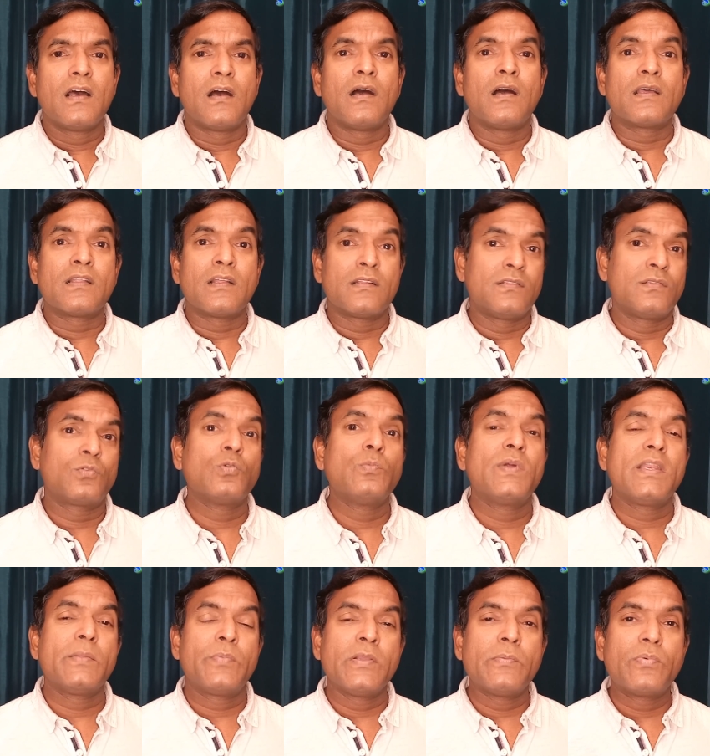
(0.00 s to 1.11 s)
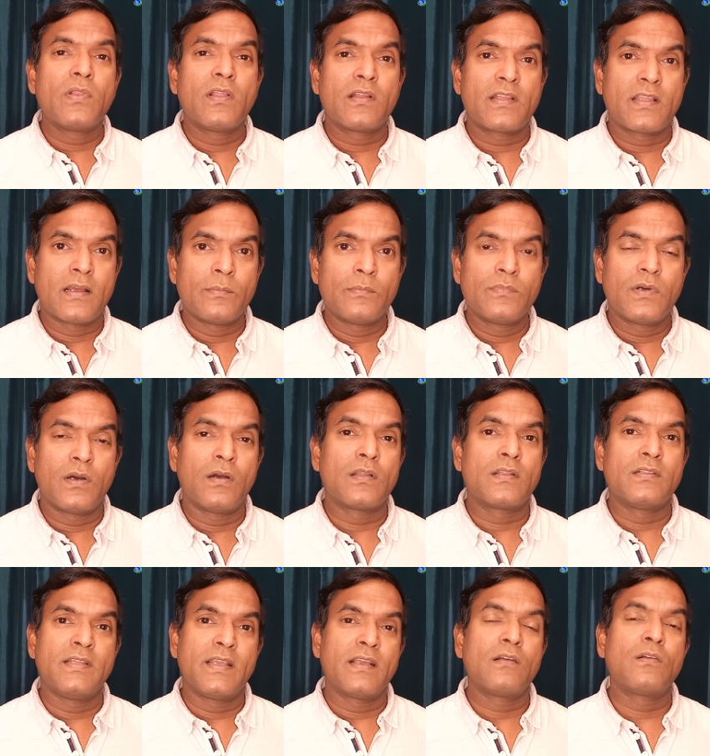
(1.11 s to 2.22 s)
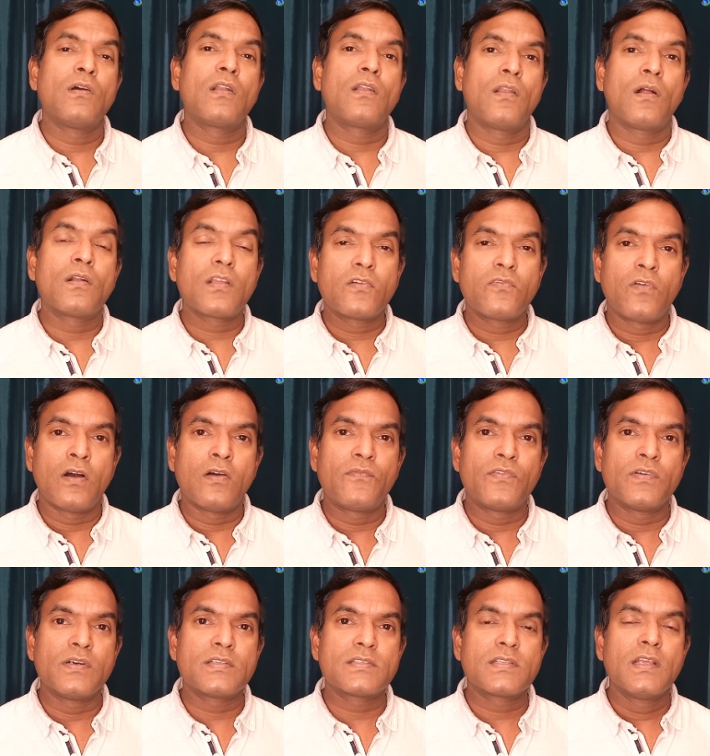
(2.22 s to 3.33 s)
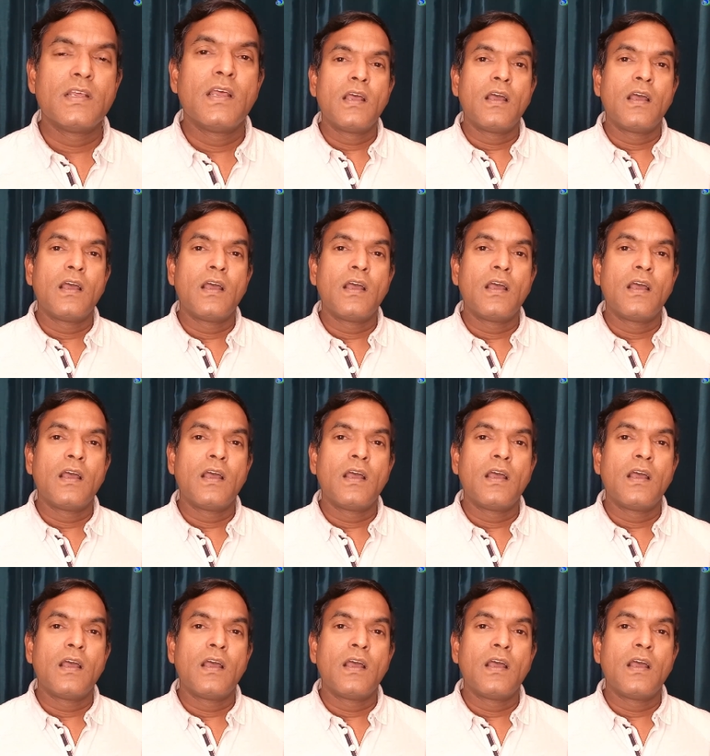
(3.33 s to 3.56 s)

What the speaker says: Too many people have come or they have got a lot of offers,